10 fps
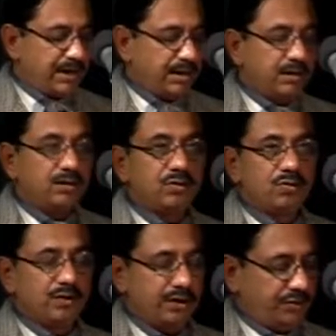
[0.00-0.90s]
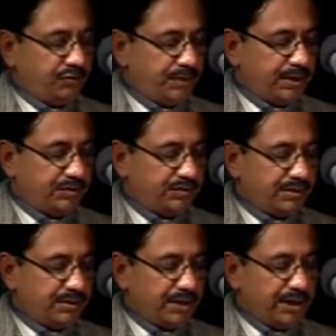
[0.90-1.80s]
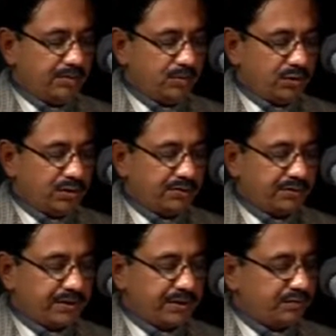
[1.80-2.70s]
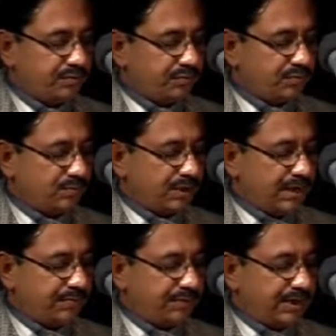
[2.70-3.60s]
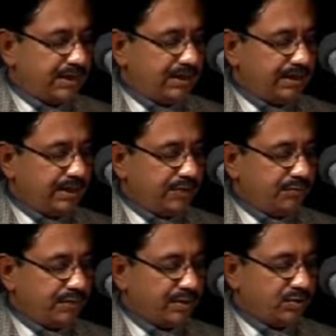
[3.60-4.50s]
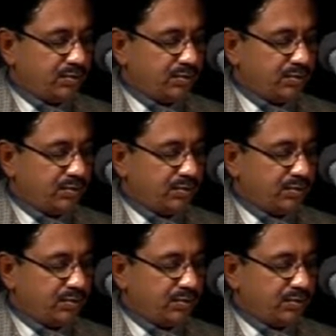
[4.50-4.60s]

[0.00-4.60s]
of North India got inspiration and moral strength from lifestyle